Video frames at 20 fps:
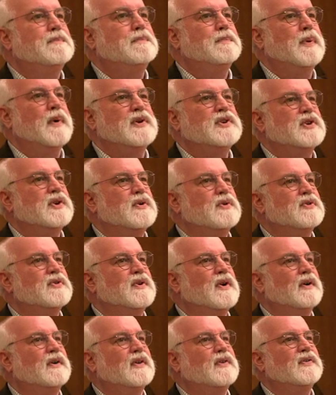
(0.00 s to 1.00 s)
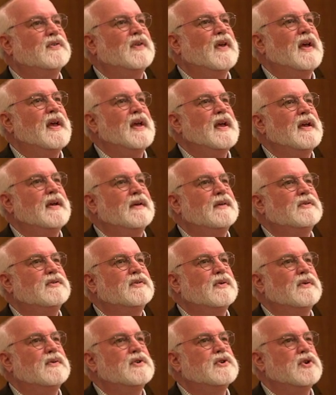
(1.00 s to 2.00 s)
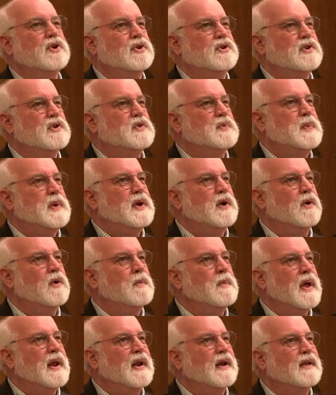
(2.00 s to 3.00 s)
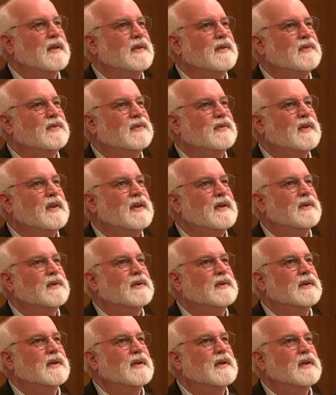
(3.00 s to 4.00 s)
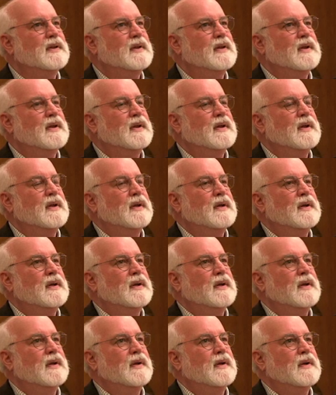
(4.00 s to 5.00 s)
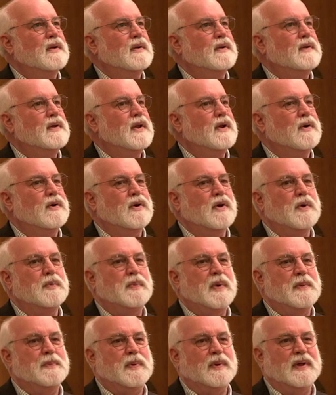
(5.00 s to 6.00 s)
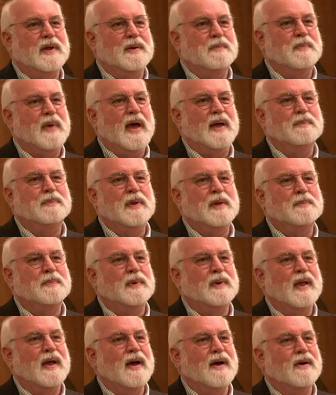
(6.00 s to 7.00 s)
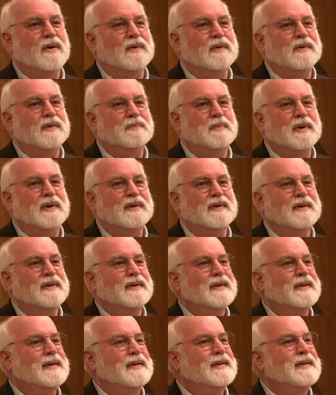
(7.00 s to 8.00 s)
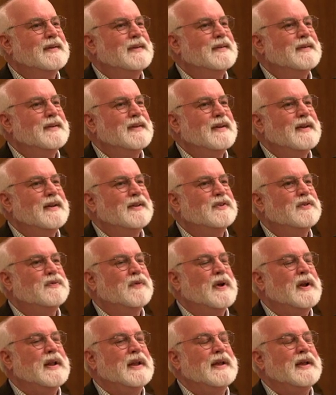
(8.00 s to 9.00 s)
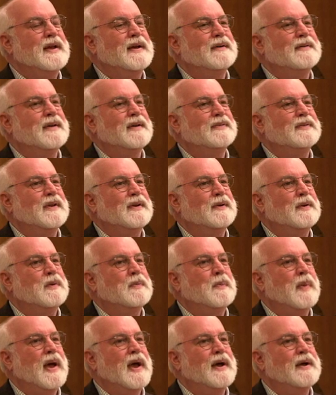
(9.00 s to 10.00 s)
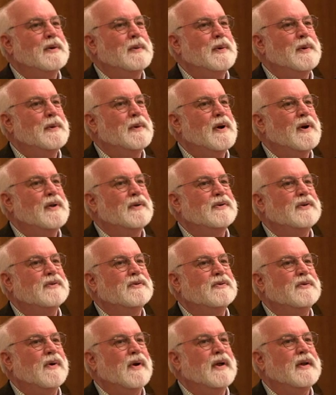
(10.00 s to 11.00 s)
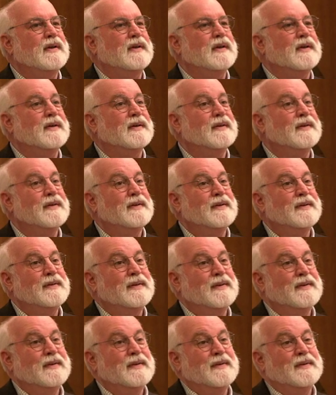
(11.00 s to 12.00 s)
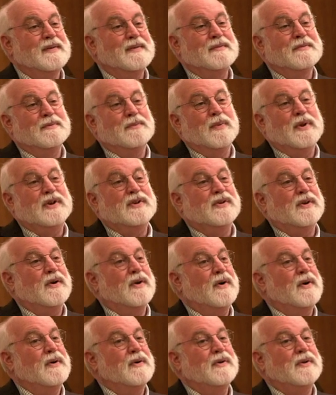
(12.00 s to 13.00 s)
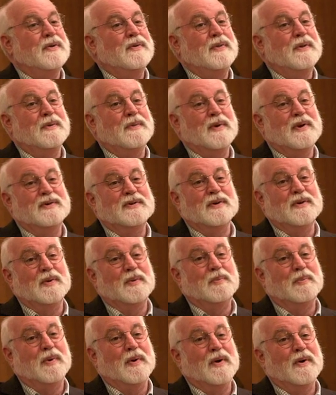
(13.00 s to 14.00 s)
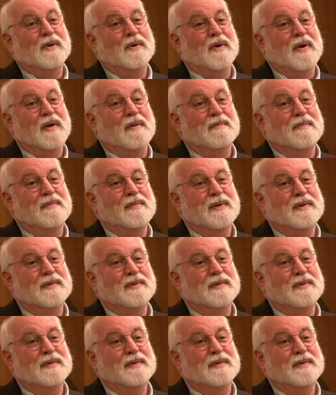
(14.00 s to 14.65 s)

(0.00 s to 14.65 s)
Parishioners started to say, "Shouldn't churches be hermetically sealed? Good people in, bad people out." But it's funny, as I look back, we were all just trying to return to the original program.